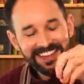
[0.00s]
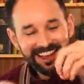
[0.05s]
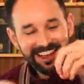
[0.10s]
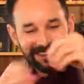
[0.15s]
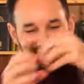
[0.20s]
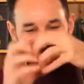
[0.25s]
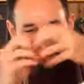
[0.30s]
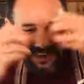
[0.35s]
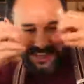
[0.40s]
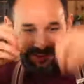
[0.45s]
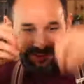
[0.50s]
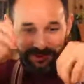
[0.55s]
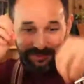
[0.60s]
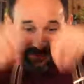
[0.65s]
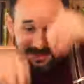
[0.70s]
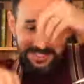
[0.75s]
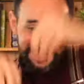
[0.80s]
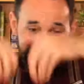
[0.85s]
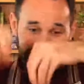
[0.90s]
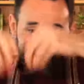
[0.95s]
Break them off
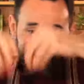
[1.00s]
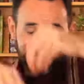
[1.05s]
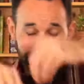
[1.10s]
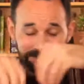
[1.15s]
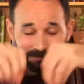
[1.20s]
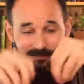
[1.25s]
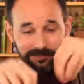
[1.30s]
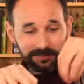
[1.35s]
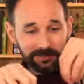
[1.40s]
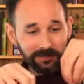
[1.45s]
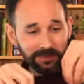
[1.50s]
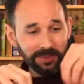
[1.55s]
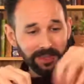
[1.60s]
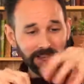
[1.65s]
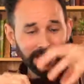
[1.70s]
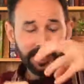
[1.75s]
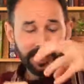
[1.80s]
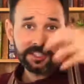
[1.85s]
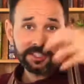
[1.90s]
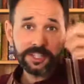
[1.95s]
into
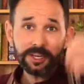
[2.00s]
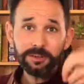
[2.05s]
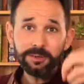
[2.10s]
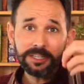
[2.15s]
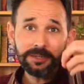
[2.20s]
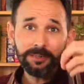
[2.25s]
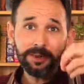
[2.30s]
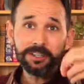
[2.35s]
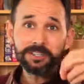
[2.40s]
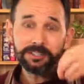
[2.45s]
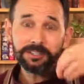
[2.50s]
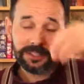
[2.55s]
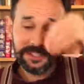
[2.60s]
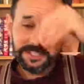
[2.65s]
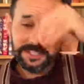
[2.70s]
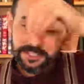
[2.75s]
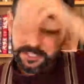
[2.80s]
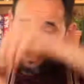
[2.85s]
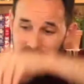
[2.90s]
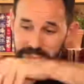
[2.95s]
cherry tomato sized
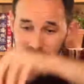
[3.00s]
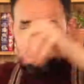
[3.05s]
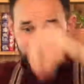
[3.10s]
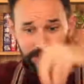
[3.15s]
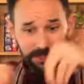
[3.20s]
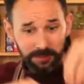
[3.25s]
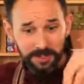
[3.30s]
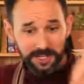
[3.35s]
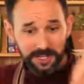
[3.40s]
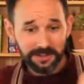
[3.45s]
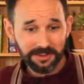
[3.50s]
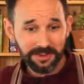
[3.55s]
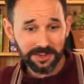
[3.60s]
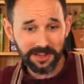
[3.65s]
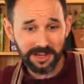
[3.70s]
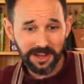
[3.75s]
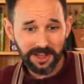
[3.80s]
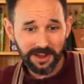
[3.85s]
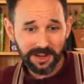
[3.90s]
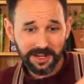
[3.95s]
chunks, put them on a
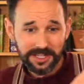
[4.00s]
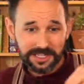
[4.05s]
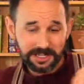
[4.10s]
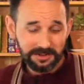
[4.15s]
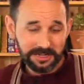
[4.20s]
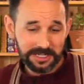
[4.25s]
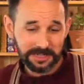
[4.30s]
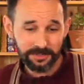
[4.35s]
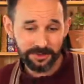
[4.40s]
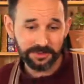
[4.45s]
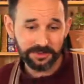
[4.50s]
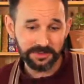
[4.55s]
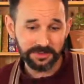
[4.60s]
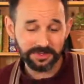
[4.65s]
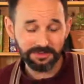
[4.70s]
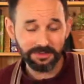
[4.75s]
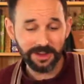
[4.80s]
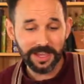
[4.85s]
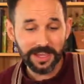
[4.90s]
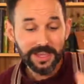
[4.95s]
lined grease-proof
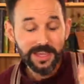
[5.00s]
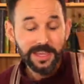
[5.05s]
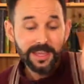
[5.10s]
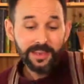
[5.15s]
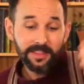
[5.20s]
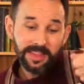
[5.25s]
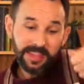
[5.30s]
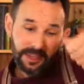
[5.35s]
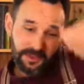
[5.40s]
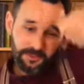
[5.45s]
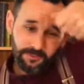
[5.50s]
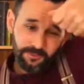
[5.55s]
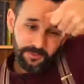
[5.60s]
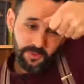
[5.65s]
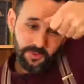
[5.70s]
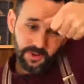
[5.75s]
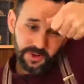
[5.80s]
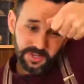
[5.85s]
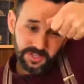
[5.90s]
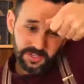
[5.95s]
tray, then get a
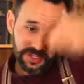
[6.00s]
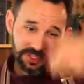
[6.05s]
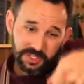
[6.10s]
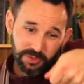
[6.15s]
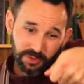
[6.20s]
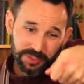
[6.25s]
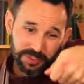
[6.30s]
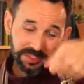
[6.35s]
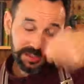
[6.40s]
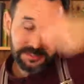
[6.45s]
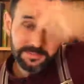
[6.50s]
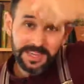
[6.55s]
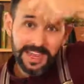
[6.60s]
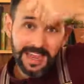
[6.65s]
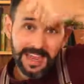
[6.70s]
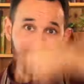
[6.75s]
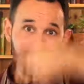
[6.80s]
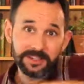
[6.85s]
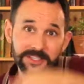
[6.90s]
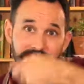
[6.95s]
fork and just squish them
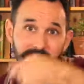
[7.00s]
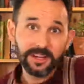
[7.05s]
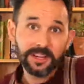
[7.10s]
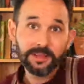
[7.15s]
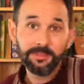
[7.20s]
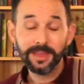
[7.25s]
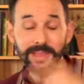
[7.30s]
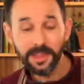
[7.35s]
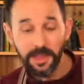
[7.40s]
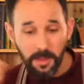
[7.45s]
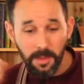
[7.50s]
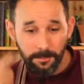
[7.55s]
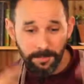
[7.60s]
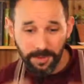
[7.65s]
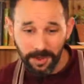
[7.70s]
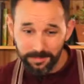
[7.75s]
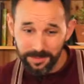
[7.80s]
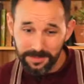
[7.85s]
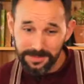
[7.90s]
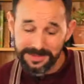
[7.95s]
down a tiny bit,
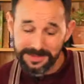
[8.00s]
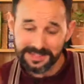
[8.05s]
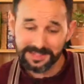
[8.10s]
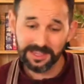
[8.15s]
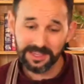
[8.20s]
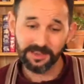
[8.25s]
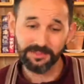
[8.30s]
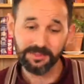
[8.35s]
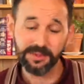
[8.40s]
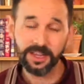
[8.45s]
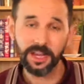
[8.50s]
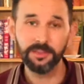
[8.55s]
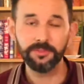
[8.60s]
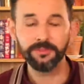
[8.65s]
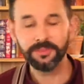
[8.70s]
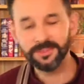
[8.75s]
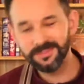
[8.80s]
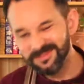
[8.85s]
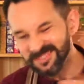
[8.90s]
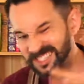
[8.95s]
pop them into the oven,
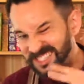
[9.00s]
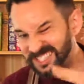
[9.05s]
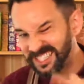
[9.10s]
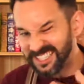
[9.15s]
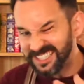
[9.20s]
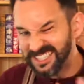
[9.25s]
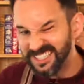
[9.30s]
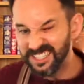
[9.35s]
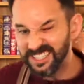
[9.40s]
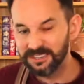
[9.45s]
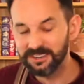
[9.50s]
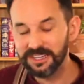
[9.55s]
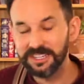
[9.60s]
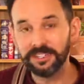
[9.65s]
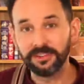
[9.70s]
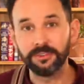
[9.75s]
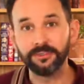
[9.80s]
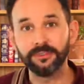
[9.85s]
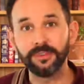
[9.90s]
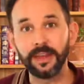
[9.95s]
160 degrees on
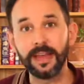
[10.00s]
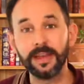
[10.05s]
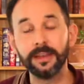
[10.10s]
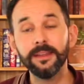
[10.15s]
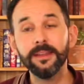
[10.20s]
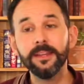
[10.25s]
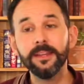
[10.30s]
a fan